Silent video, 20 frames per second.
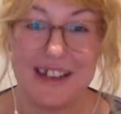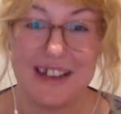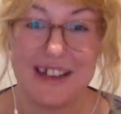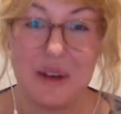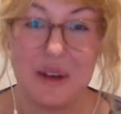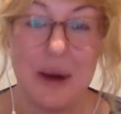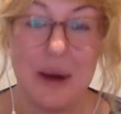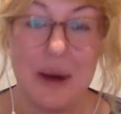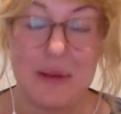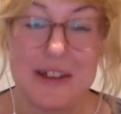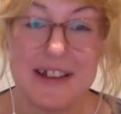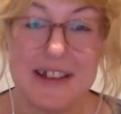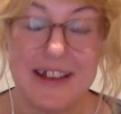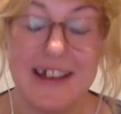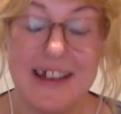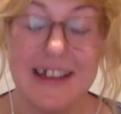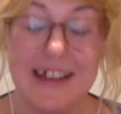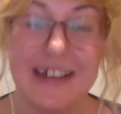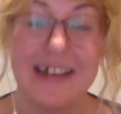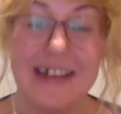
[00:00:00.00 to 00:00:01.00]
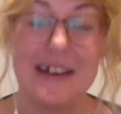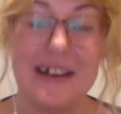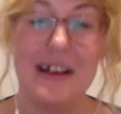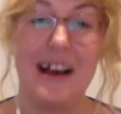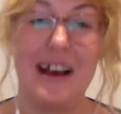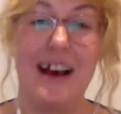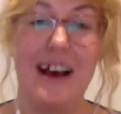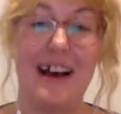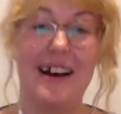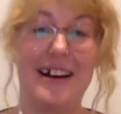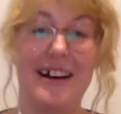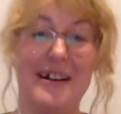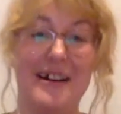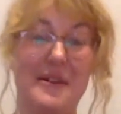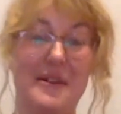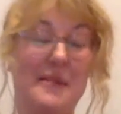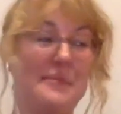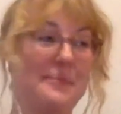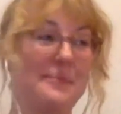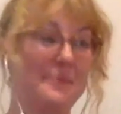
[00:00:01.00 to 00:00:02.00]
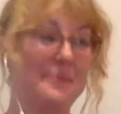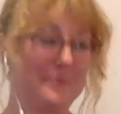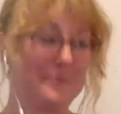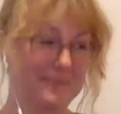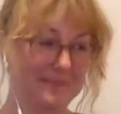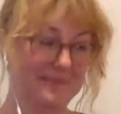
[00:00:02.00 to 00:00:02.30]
new, I would say. And